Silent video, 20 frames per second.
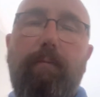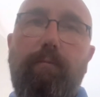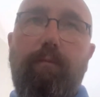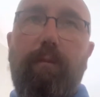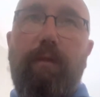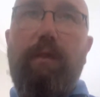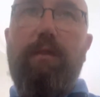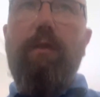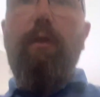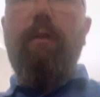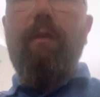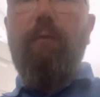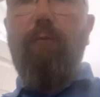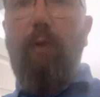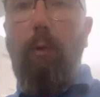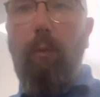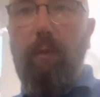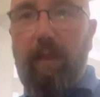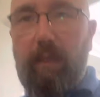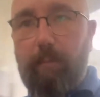there's nothing
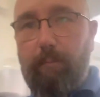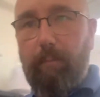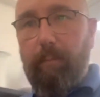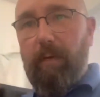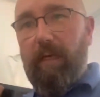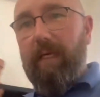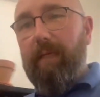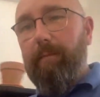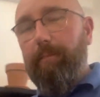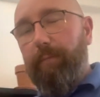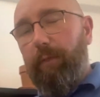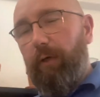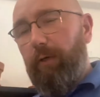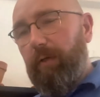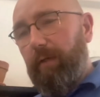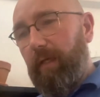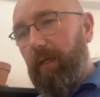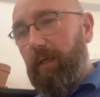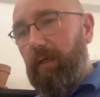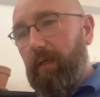wrong with the
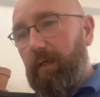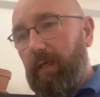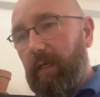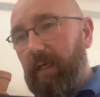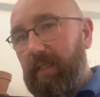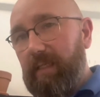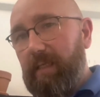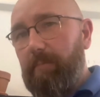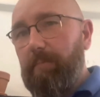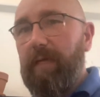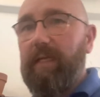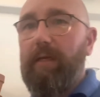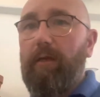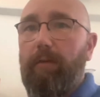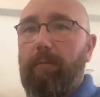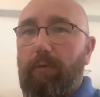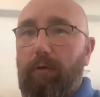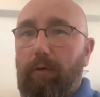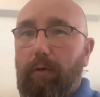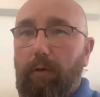heating being
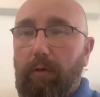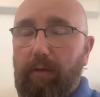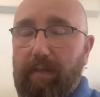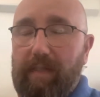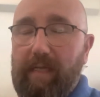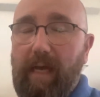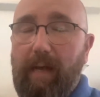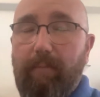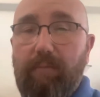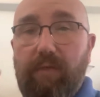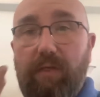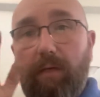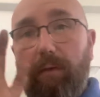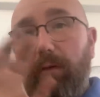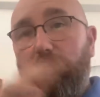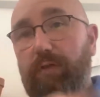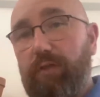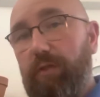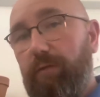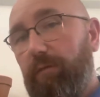on all the time, so
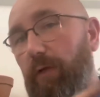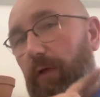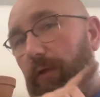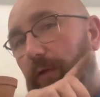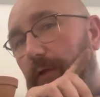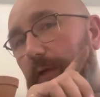long as you've got the